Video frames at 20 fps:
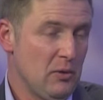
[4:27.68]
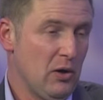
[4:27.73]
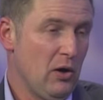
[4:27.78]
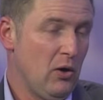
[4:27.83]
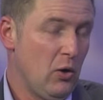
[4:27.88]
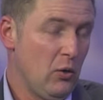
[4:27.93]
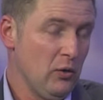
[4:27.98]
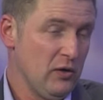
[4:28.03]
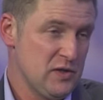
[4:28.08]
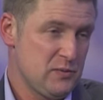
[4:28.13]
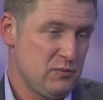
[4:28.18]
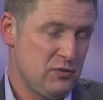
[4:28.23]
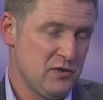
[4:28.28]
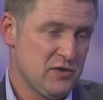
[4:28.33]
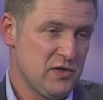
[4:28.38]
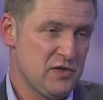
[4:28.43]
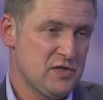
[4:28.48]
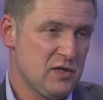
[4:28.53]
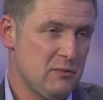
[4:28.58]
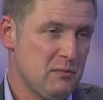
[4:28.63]
All those
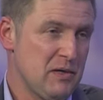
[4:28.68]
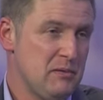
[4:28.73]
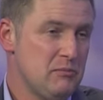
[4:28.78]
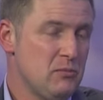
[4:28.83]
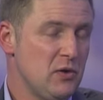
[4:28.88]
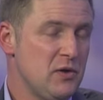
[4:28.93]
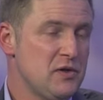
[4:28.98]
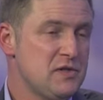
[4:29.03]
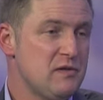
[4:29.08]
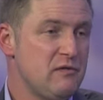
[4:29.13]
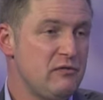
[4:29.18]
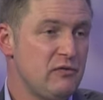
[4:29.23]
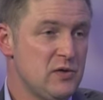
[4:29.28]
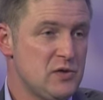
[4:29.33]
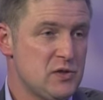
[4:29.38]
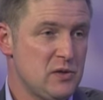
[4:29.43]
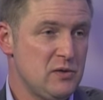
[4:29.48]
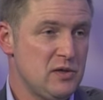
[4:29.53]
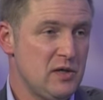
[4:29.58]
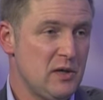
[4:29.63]
projects have been monitored for
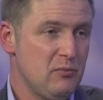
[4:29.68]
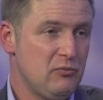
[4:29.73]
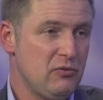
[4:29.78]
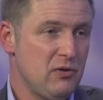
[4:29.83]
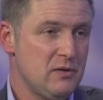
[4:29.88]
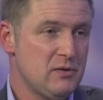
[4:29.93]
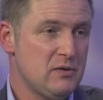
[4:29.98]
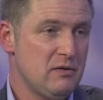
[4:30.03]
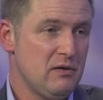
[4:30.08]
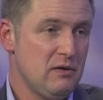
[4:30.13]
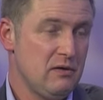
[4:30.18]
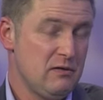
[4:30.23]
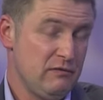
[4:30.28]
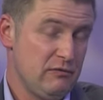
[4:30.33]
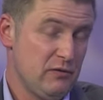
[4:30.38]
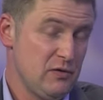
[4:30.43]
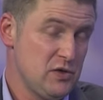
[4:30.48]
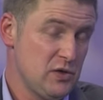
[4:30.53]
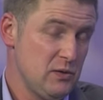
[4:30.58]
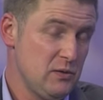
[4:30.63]

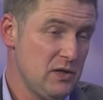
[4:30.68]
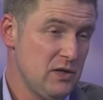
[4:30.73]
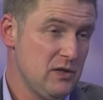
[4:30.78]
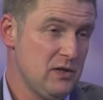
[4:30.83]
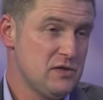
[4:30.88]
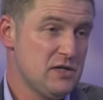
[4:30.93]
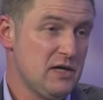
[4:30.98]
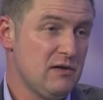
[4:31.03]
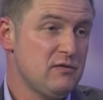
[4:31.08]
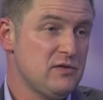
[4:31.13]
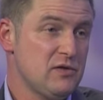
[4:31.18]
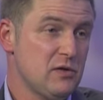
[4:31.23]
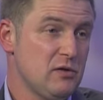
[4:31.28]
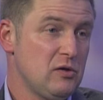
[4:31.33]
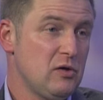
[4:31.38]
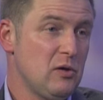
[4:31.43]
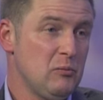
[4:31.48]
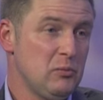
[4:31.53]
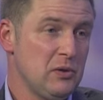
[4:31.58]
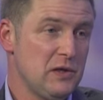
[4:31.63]
2 years after
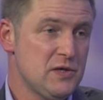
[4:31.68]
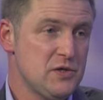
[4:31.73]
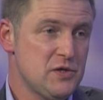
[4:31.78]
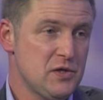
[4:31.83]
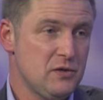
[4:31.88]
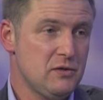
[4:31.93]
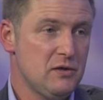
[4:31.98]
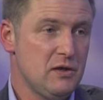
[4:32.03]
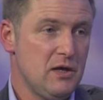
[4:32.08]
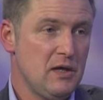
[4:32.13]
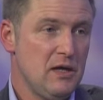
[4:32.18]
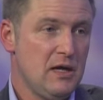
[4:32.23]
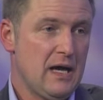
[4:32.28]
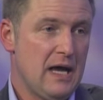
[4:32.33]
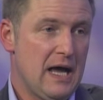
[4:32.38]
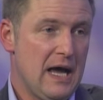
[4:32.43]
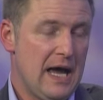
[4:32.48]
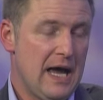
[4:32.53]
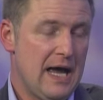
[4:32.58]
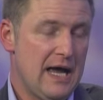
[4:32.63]
completion,
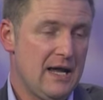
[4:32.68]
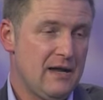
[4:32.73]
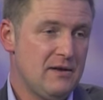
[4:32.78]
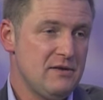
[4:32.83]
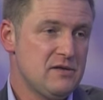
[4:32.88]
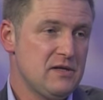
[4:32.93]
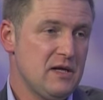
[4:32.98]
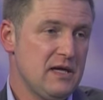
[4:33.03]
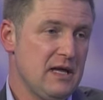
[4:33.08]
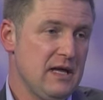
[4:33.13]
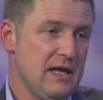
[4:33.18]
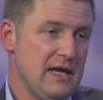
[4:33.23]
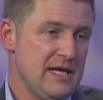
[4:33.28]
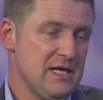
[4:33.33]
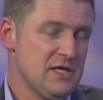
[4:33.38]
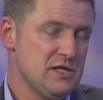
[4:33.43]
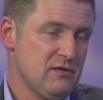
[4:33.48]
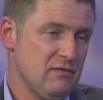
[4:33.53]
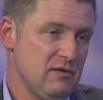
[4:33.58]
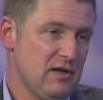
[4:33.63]
and
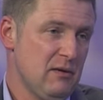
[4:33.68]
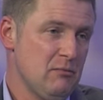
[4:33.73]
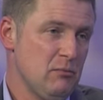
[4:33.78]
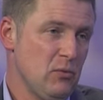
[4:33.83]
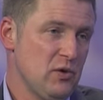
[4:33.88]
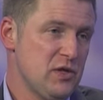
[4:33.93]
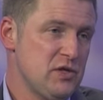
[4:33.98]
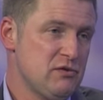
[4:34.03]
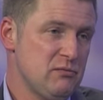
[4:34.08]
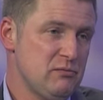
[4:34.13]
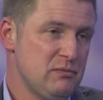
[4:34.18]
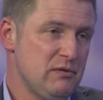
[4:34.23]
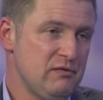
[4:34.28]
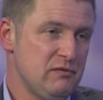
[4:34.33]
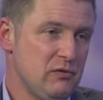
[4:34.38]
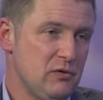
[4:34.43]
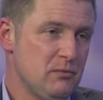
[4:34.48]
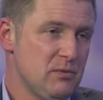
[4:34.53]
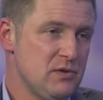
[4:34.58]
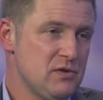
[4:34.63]
each of that monitoring
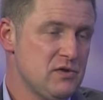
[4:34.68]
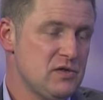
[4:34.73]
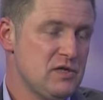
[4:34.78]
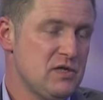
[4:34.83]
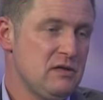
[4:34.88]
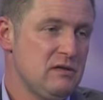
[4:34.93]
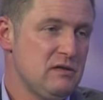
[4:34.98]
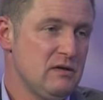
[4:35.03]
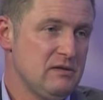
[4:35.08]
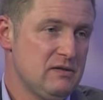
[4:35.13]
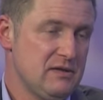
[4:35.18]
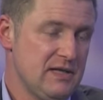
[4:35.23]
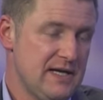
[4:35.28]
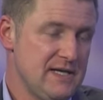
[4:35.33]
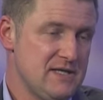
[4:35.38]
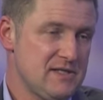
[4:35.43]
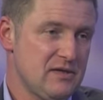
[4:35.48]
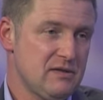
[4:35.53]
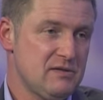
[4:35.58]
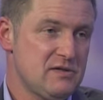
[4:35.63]
performance
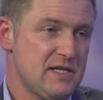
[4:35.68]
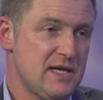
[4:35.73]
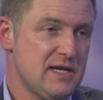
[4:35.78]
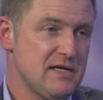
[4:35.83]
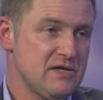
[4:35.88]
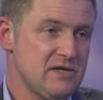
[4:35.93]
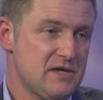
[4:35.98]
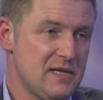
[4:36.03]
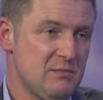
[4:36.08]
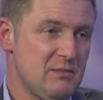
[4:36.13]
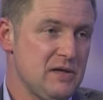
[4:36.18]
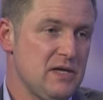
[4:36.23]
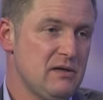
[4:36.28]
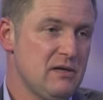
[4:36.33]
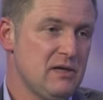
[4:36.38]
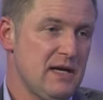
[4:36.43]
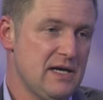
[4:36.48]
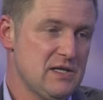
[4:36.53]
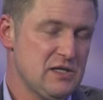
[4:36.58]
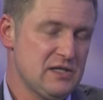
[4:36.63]
data sets can be
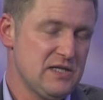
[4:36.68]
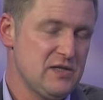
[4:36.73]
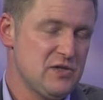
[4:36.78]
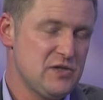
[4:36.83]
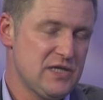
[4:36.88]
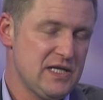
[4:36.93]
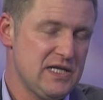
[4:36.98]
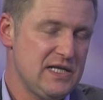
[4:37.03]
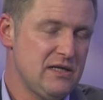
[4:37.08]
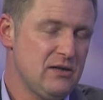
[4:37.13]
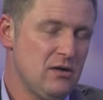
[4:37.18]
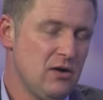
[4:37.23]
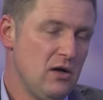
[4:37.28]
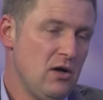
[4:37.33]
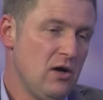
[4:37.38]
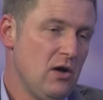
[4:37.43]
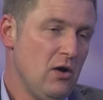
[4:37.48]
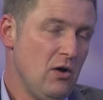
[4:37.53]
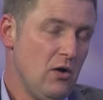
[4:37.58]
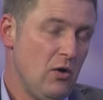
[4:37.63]
actually seen
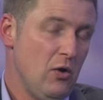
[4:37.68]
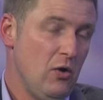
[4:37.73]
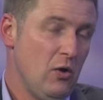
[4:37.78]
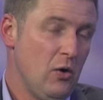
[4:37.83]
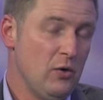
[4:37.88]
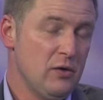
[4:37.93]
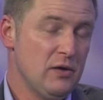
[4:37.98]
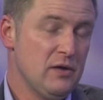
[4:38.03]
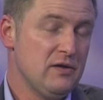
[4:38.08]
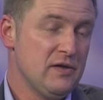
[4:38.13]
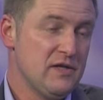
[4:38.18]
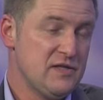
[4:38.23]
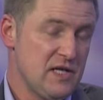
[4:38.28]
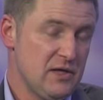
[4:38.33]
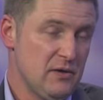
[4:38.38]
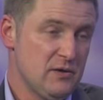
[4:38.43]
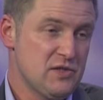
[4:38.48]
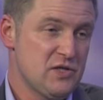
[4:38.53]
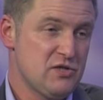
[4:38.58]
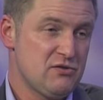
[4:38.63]
on the
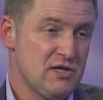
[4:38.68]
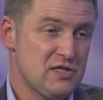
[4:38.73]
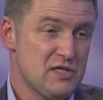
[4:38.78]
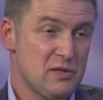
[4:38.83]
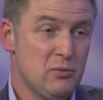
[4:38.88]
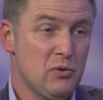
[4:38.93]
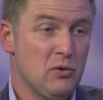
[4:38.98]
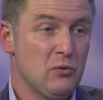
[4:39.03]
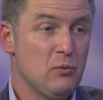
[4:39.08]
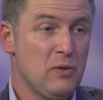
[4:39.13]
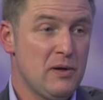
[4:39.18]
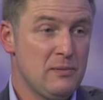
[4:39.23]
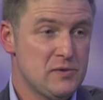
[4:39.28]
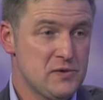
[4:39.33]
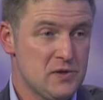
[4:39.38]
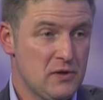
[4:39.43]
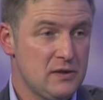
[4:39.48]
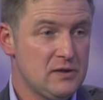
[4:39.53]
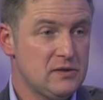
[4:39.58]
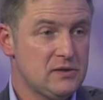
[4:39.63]
Technology Strategy Board
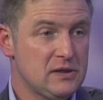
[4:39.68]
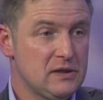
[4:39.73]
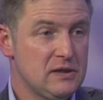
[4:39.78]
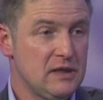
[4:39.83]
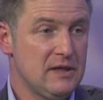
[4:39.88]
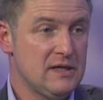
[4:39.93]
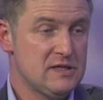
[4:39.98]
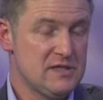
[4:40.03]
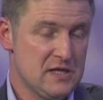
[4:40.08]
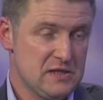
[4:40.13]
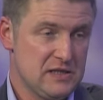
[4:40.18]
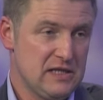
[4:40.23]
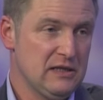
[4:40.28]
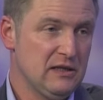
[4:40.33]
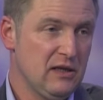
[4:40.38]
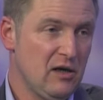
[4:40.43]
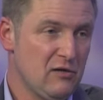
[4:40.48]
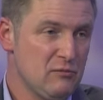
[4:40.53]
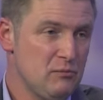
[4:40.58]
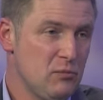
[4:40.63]
website, and it's actually
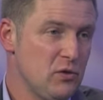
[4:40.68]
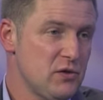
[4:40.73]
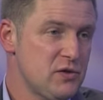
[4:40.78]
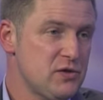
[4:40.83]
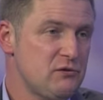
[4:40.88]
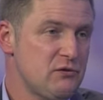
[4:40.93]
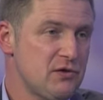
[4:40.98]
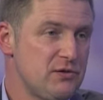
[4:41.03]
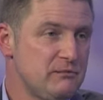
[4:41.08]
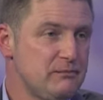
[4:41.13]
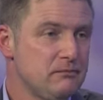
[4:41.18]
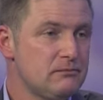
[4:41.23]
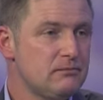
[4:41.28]
live monitoring.